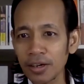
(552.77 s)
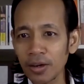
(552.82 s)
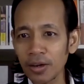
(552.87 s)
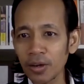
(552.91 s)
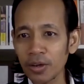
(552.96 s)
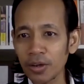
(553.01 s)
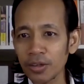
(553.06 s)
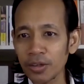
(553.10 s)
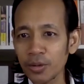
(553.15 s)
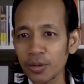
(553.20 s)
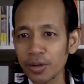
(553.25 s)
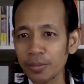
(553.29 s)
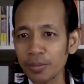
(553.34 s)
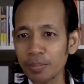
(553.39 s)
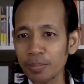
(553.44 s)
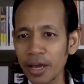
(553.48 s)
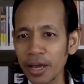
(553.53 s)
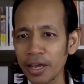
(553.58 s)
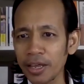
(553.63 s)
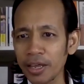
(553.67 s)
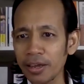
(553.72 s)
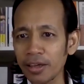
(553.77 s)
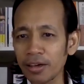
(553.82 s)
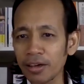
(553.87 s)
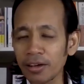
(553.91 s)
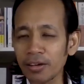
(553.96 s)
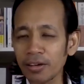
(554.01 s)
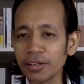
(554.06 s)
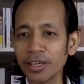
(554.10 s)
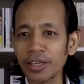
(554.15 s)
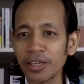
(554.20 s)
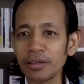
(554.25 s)
Oh, you replied.
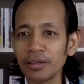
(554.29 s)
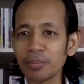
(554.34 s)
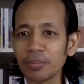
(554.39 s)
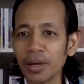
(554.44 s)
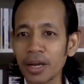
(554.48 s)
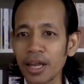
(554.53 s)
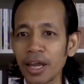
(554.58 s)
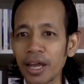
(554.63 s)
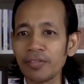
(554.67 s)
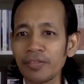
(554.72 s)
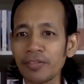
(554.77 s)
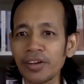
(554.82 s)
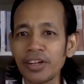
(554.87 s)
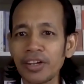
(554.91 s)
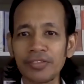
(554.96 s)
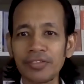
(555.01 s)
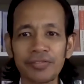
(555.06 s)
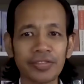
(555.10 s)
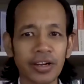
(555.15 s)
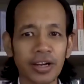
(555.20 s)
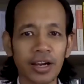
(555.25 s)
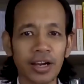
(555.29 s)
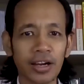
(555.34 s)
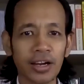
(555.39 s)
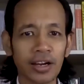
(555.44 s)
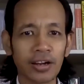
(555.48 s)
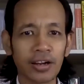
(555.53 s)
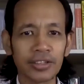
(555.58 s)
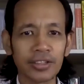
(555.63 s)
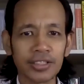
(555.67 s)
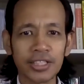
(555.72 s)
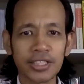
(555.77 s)
Okay, but I haven't
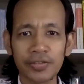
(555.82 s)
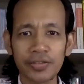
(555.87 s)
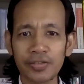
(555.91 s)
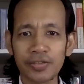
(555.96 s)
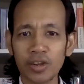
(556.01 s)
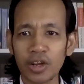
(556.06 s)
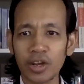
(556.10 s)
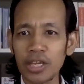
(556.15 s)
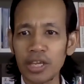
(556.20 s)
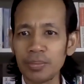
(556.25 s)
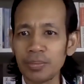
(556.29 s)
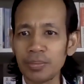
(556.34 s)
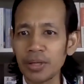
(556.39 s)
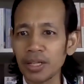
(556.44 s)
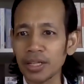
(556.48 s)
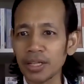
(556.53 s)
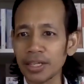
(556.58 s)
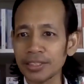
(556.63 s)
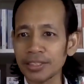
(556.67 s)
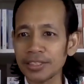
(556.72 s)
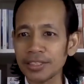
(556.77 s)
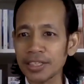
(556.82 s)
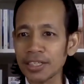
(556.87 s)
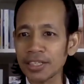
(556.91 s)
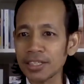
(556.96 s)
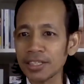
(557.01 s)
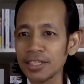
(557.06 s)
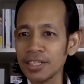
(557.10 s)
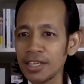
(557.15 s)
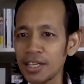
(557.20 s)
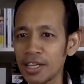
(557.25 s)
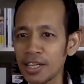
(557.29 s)
uh, received your email,
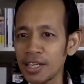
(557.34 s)
Atika